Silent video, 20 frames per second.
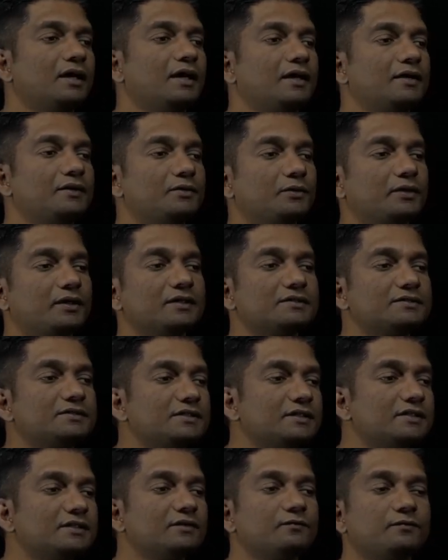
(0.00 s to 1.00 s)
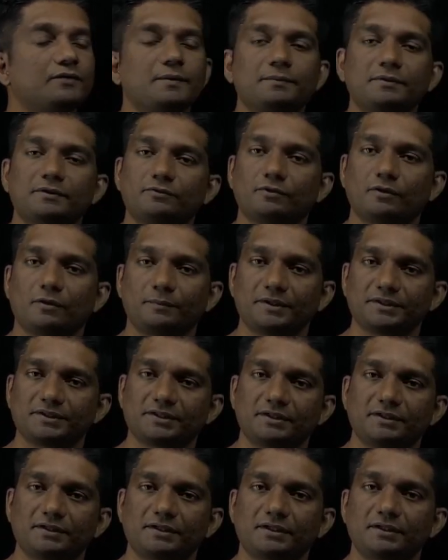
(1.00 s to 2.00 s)
and you can see the vapor
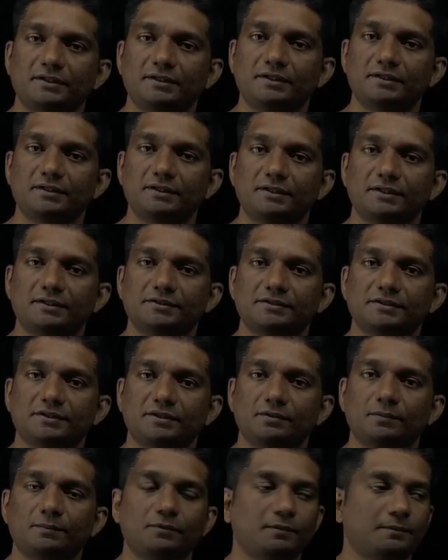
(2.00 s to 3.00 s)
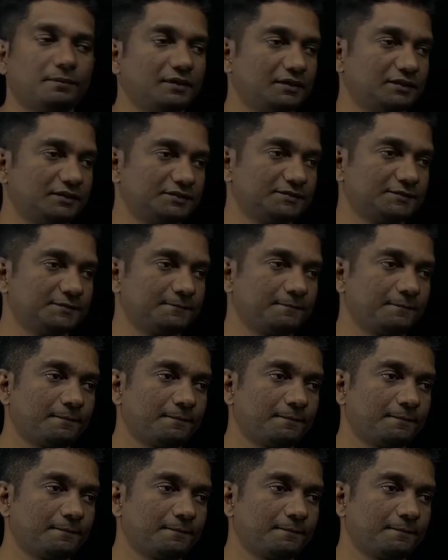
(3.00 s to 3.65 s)
formation in these propellers.